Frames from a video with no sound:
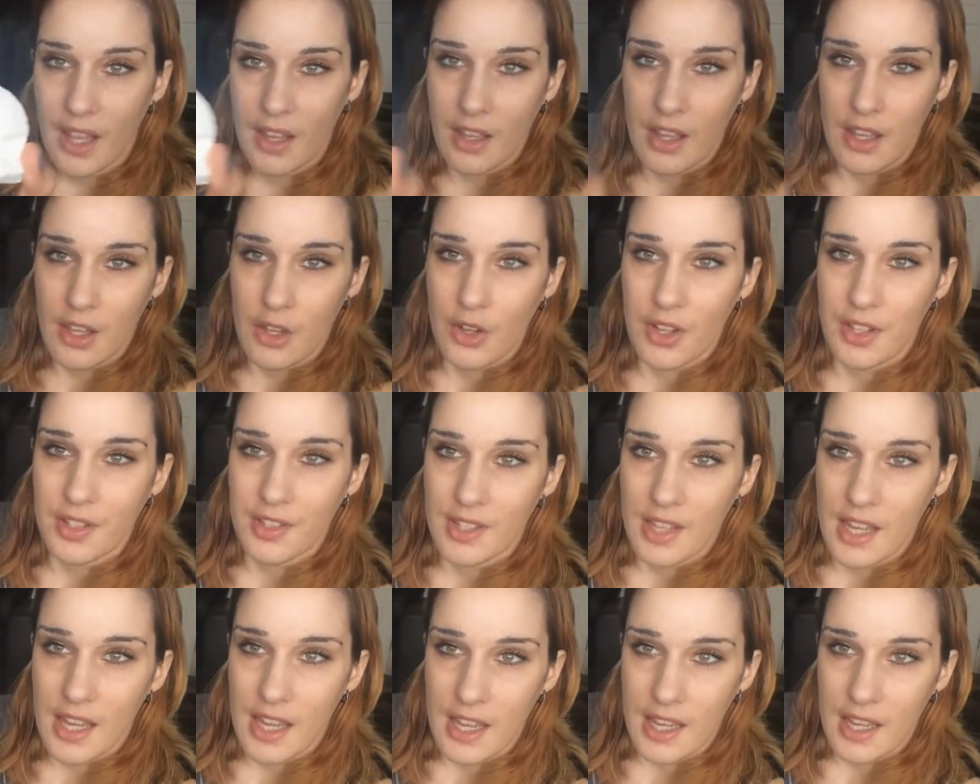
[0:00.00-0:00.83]
You can
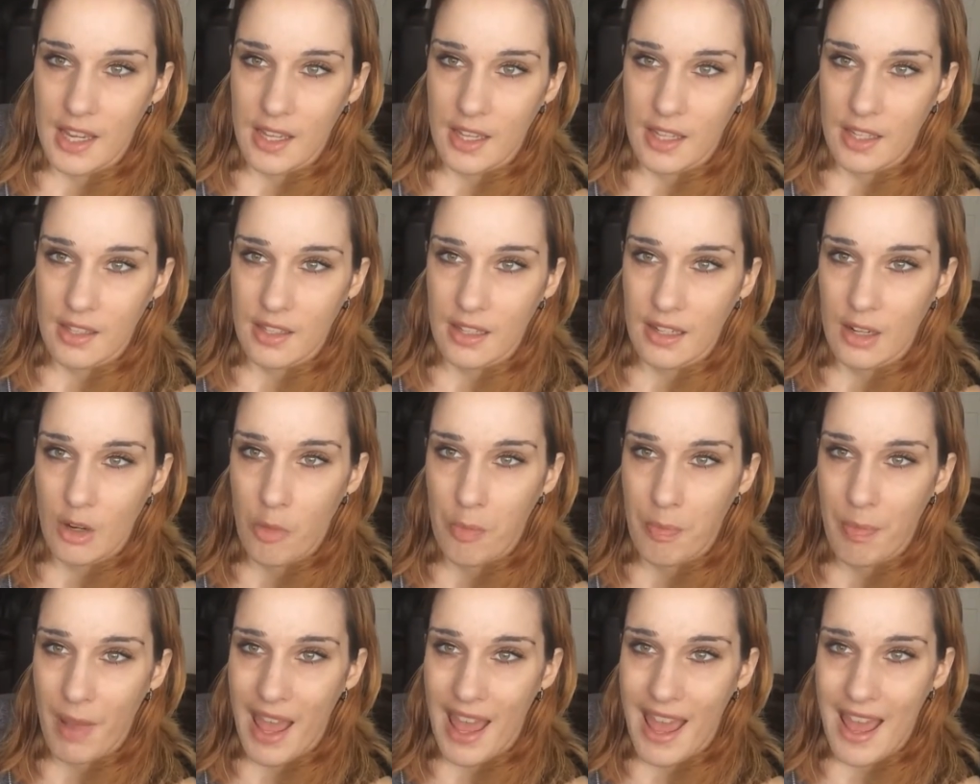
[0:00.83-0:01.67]
see it's a little
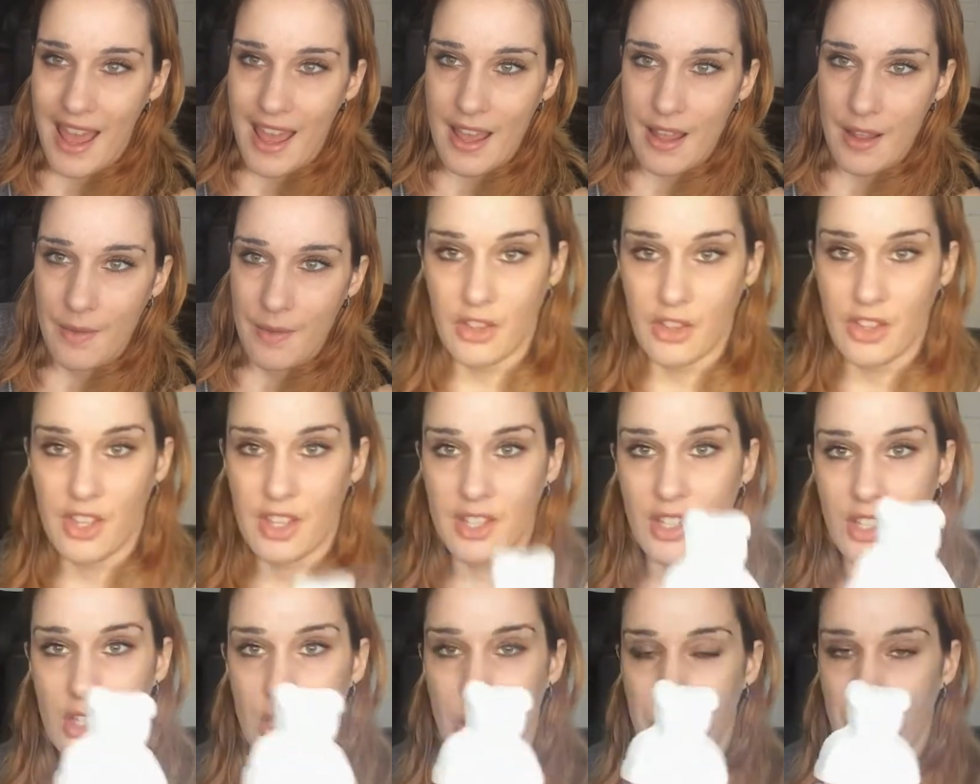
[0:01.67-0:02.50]
bear.
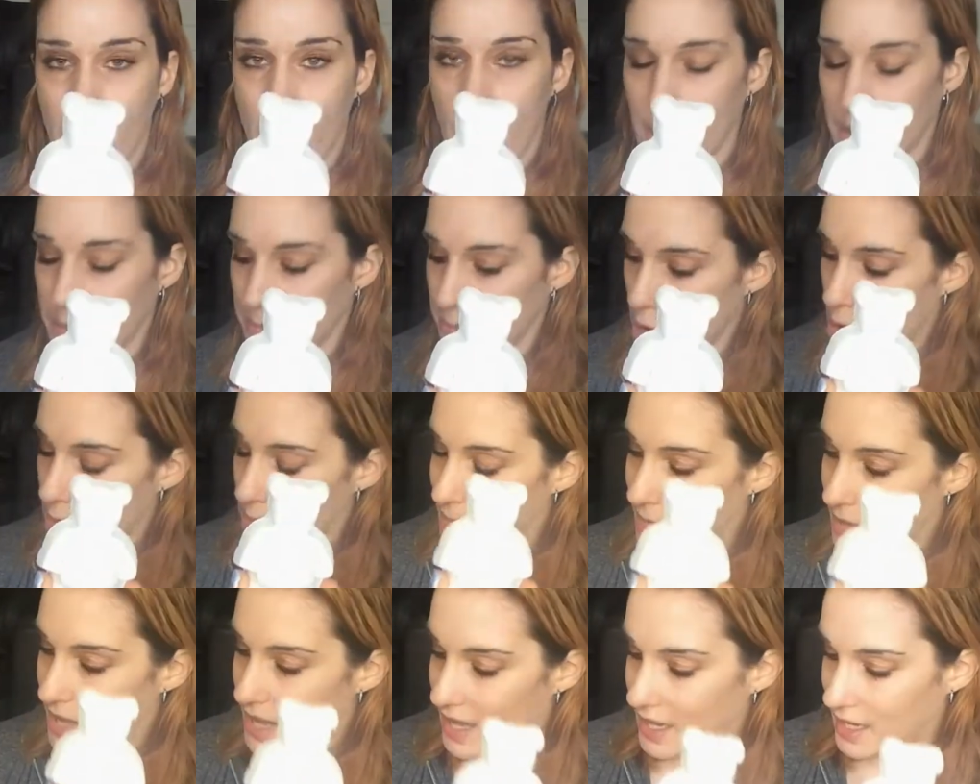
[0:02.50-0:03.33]
This is a bath
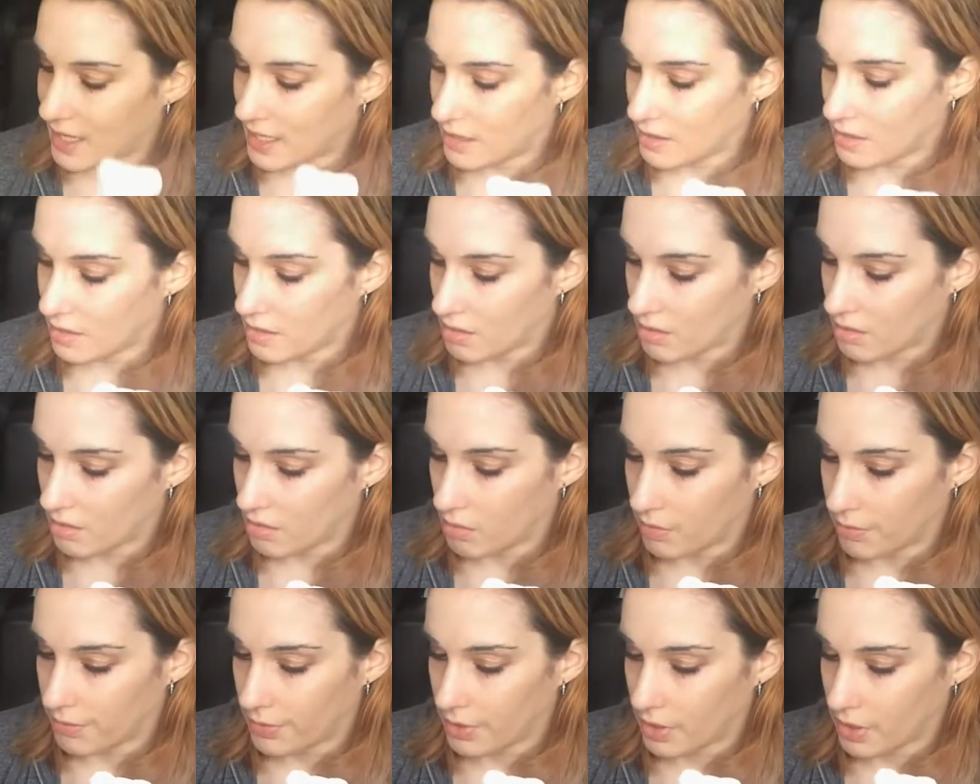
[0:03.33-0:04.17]
bomb.
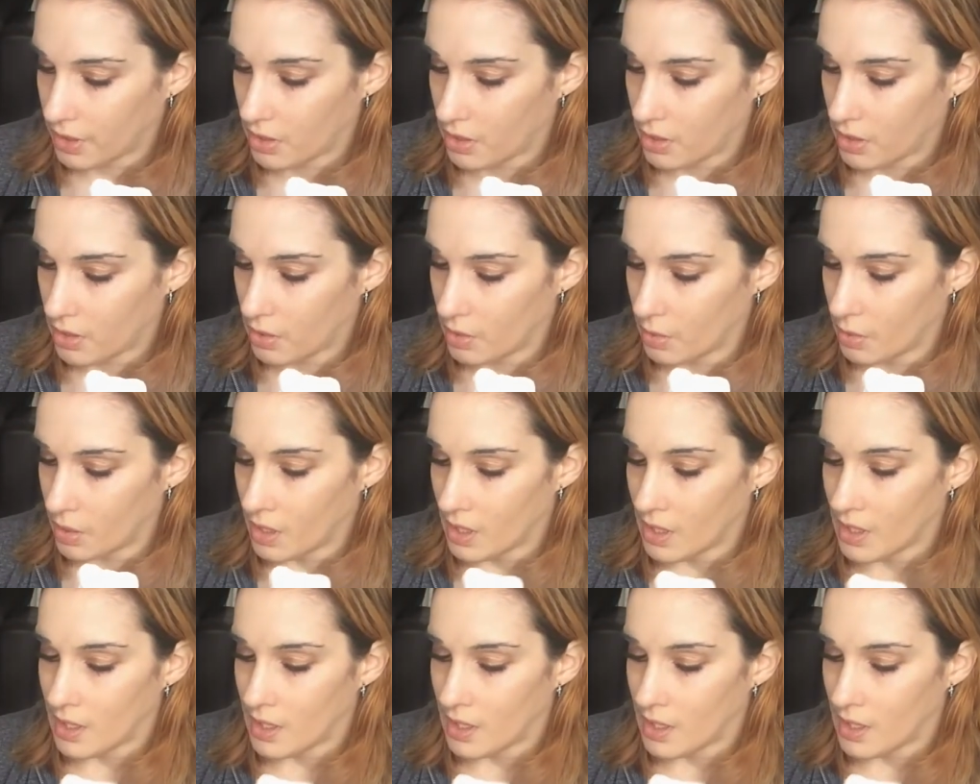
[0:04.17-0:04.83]
Oh, fuck you.